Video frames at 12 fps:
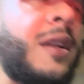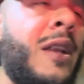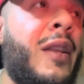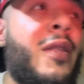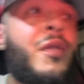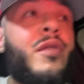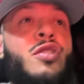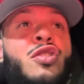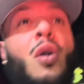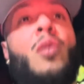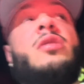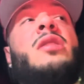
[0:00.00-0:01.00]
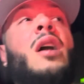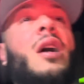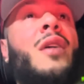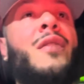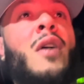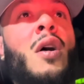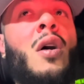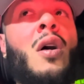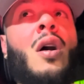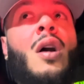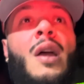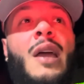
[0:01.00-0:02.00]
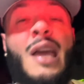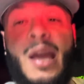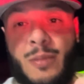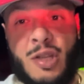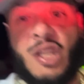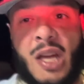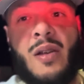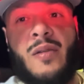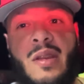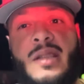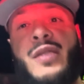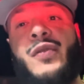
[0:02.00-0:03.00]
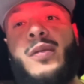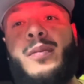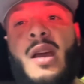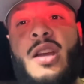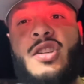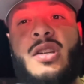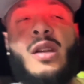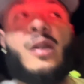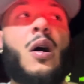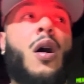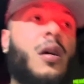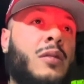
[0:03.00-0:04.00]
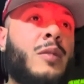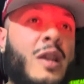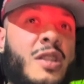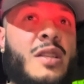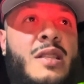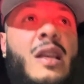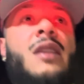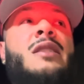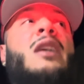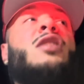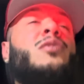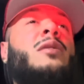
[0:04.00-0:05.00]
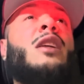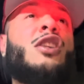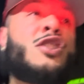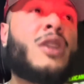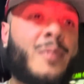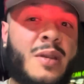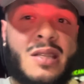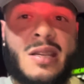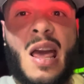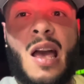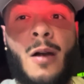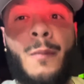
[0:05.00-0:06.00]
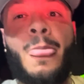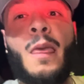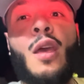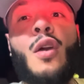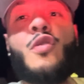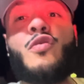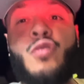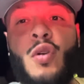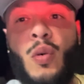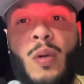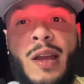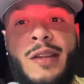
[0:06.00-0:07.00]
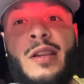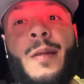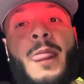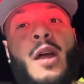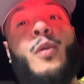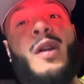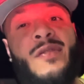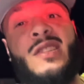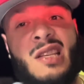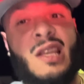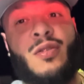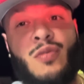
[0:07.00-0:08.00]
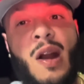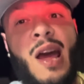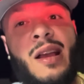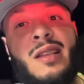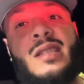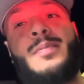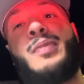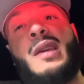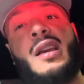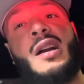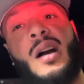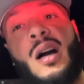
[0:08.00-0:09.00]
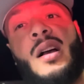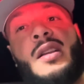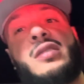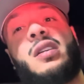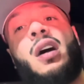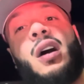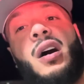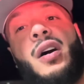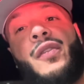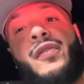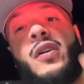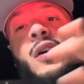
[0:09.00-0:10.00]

the results of him sharing this information, Harlem legend says his relationship is now ruined with T-Rex because of